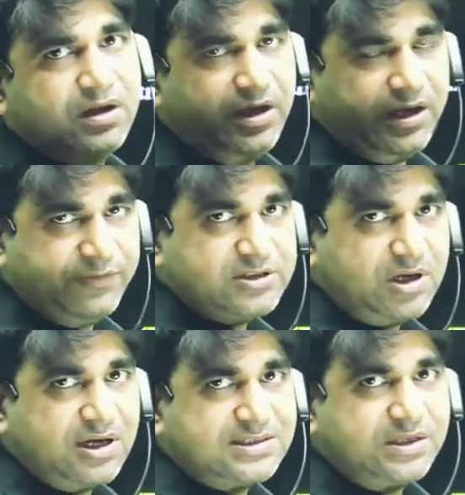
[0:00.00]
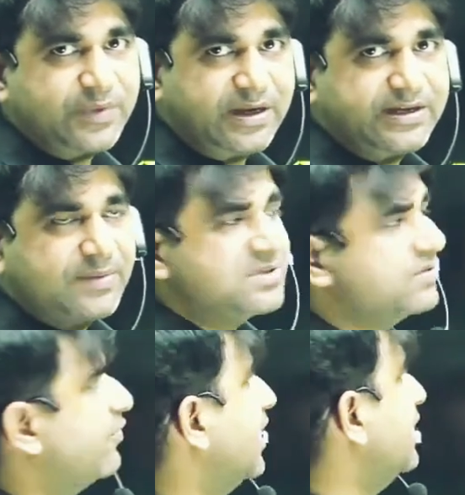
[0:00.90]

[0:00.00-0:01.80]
It was asked in many times why